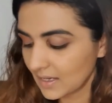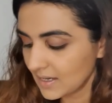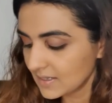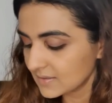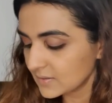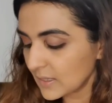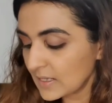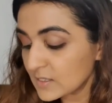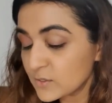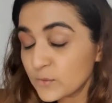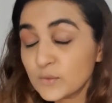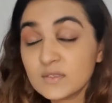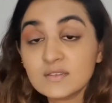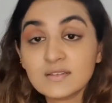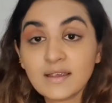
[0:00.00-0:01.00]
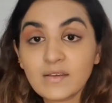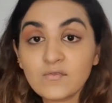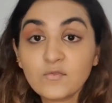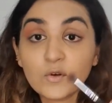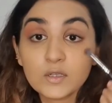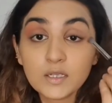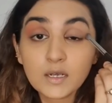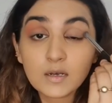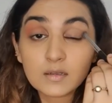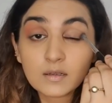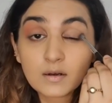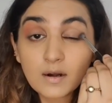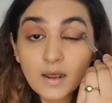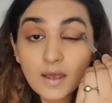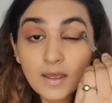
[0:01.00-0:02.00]
So I'll do the same for the other
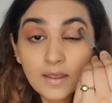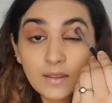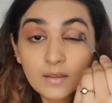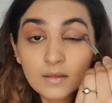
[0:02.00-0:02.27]
eye.